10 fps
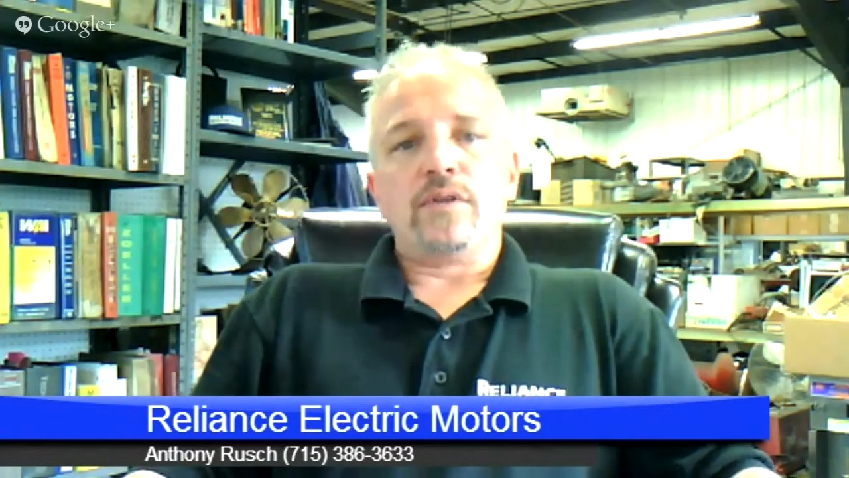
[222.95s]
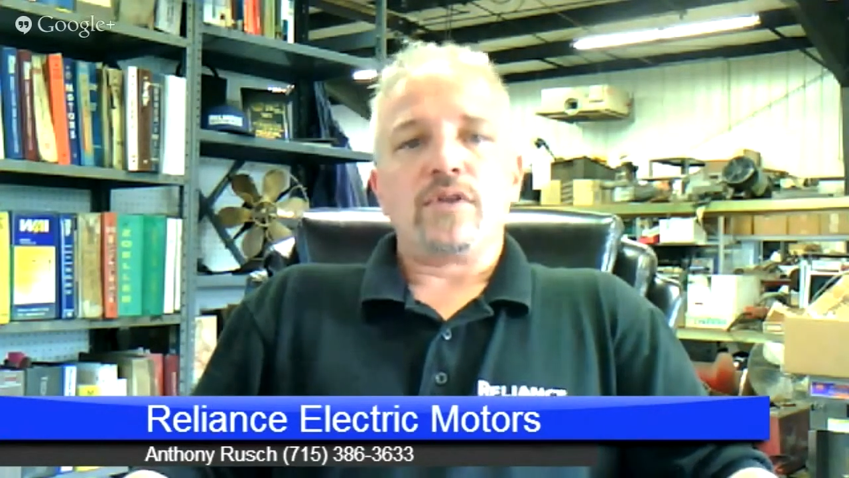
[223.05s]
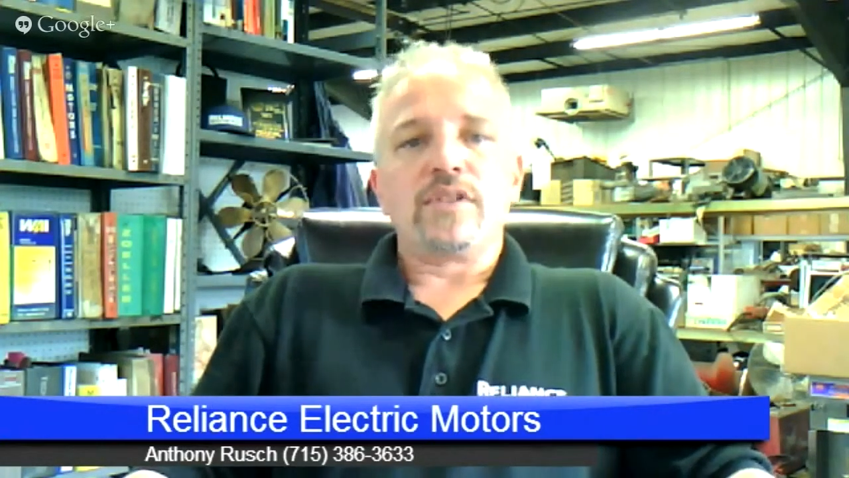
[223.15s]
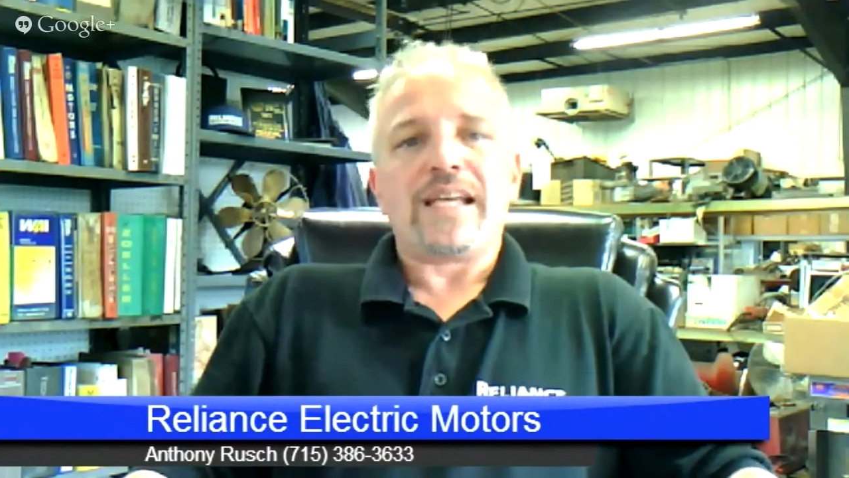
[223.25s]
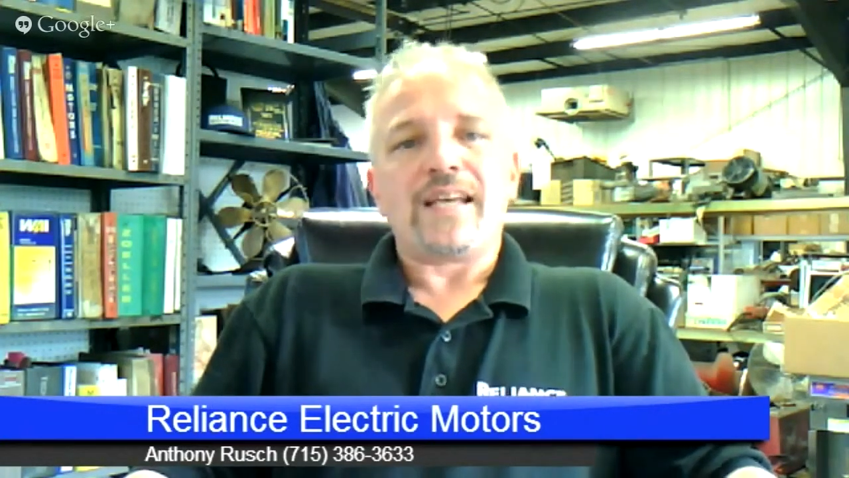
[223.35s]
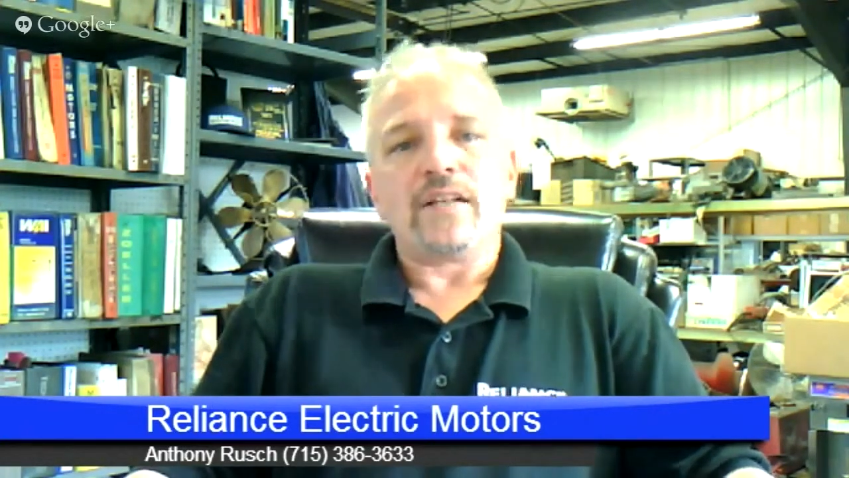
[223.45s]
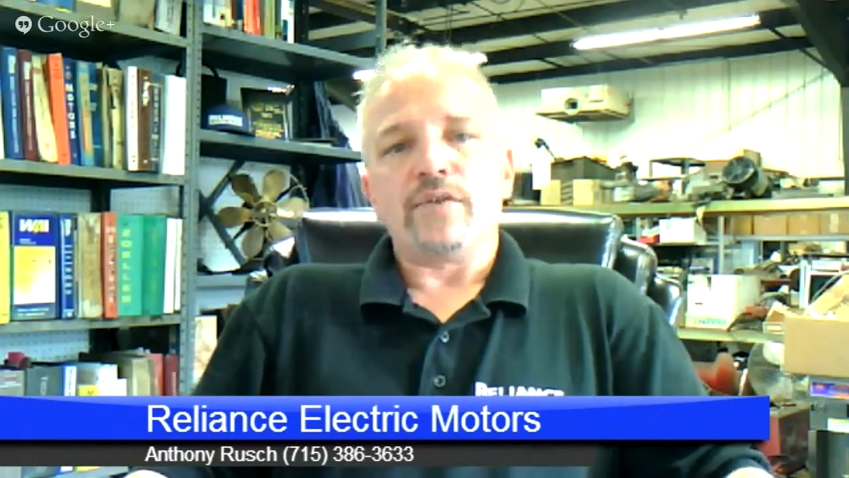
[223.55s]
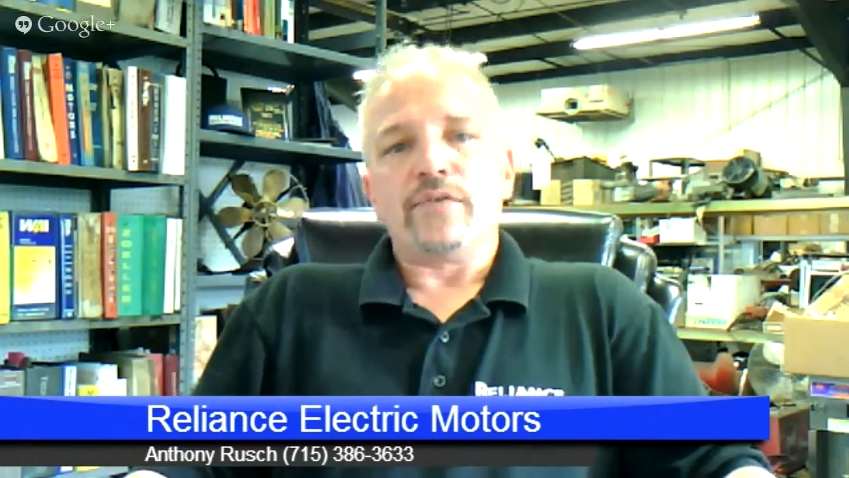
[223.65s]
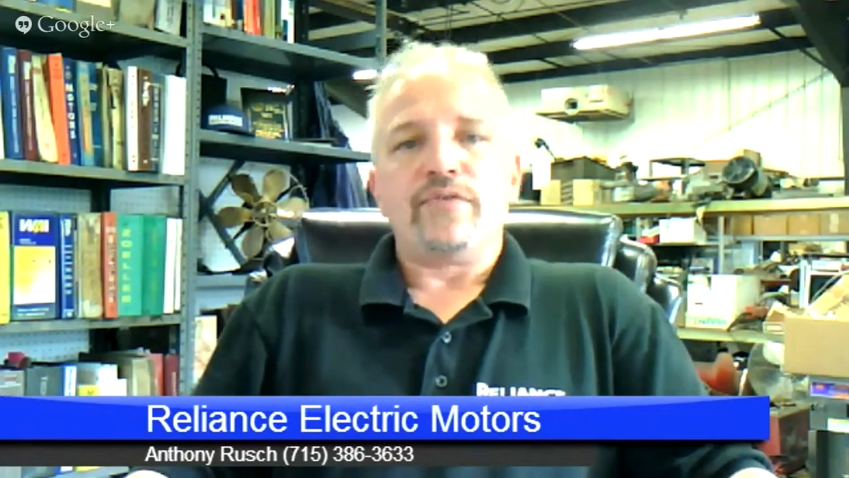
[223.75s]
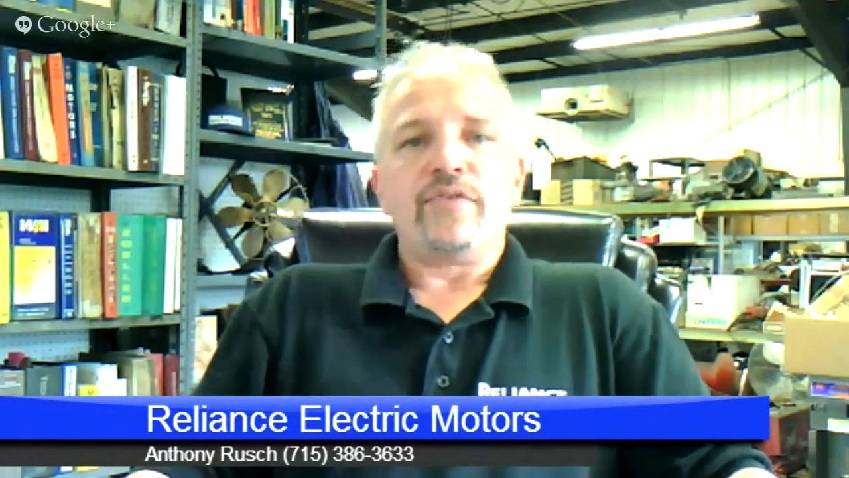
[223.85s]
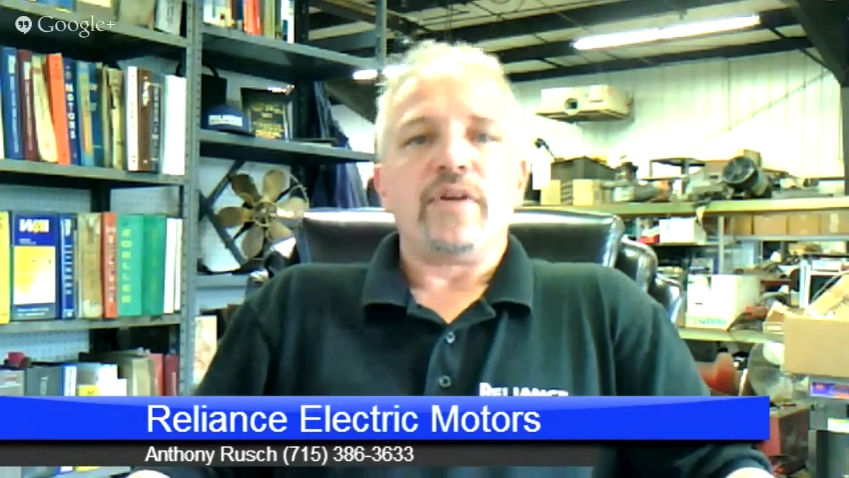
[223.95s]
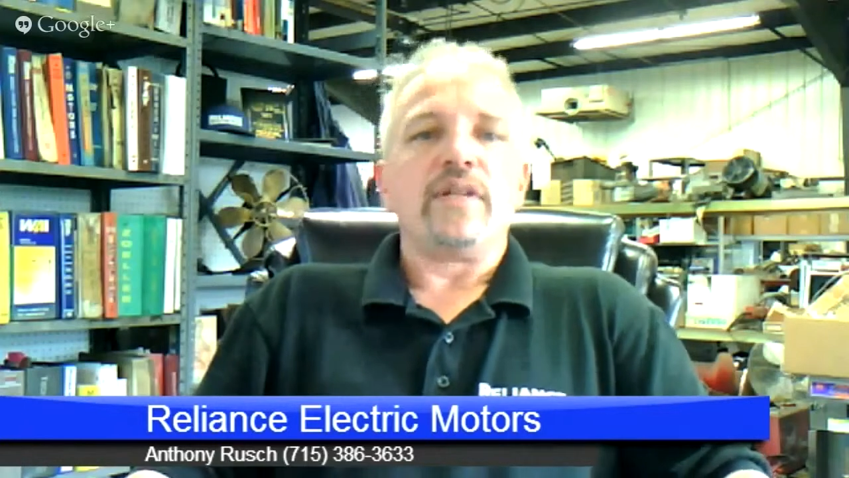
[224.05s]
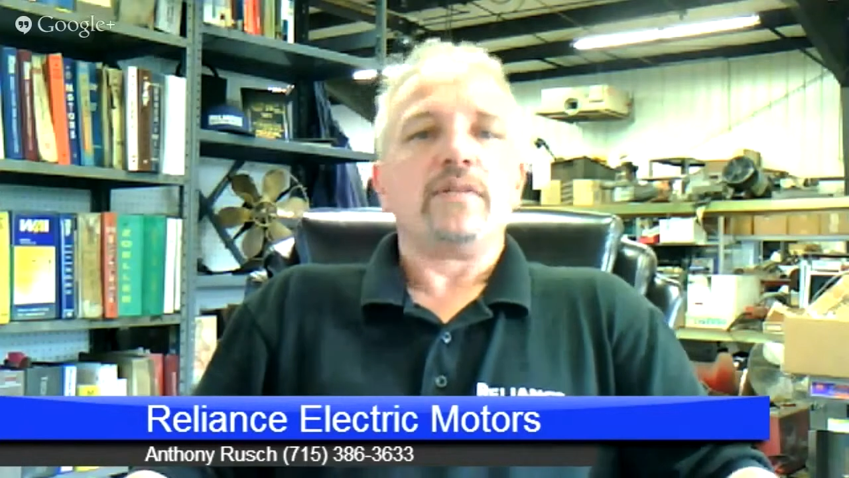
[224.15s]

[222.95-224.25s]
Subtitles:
tailor fit,